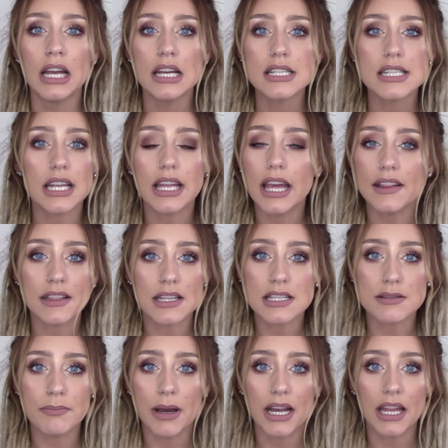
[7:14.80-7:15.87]
to get
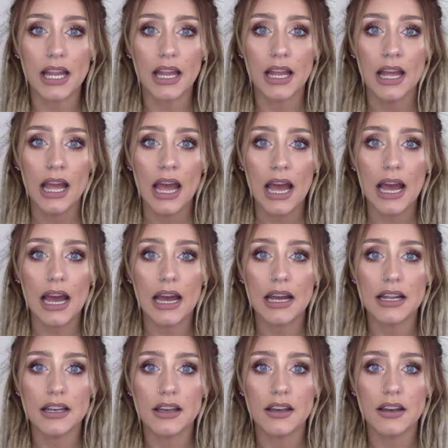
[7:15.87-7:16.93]
this money.
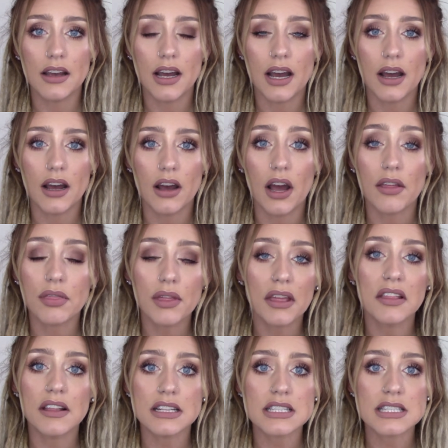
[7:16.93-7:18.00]
And I
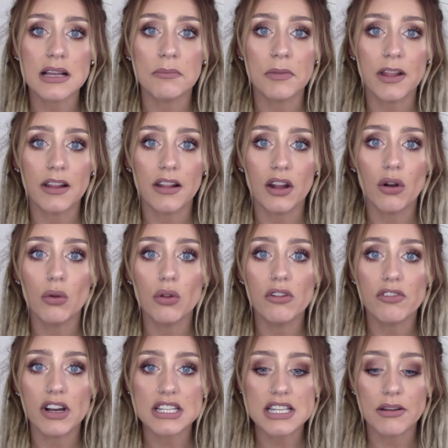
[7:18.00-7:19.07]
think that's something that all
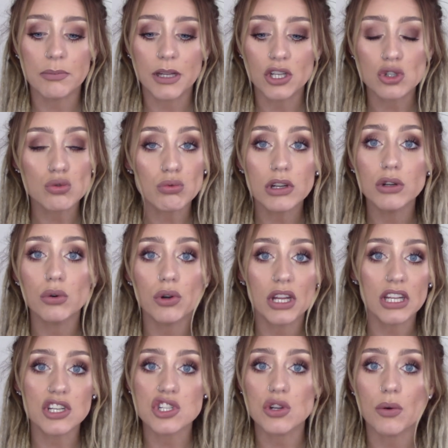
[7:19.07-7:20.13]
of us have been drilled
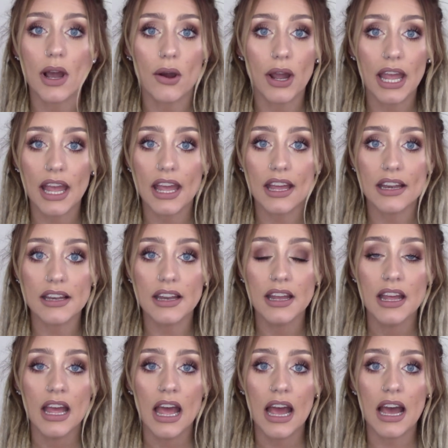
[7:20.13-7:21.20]
into our head,
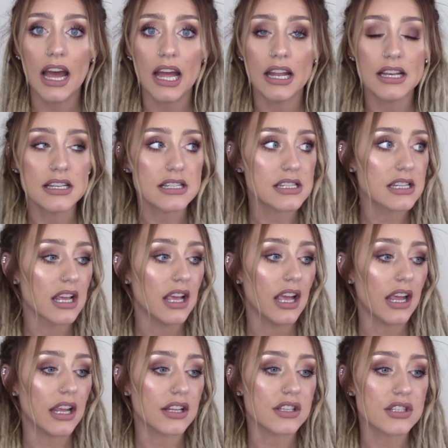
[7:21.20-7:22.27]
and
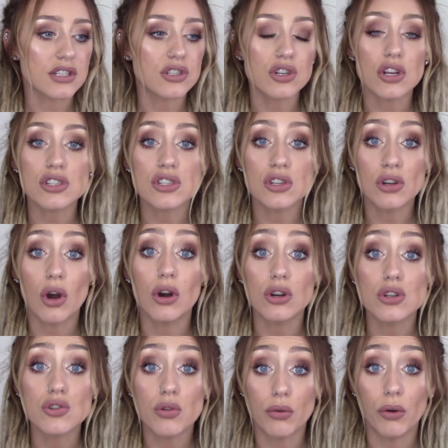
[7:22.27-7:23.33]
it's just
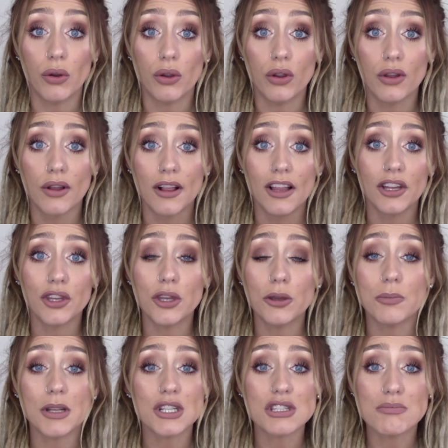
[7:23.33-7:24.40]
not true.
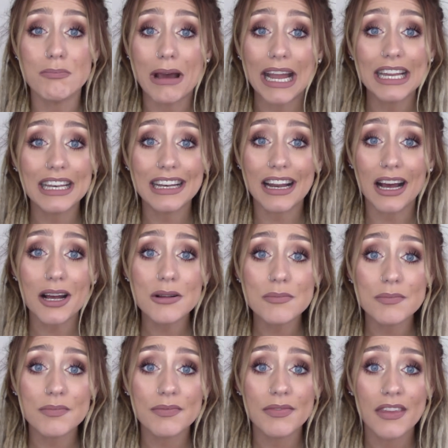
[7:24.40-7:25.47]
Humans made it
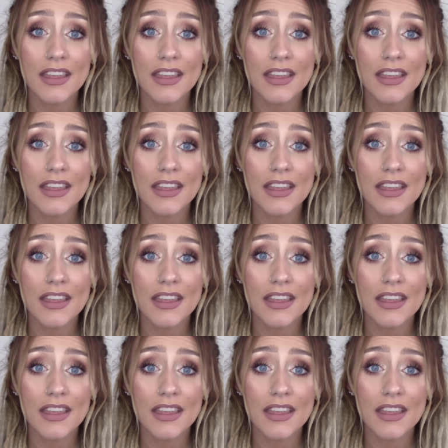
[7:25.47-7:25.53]
up.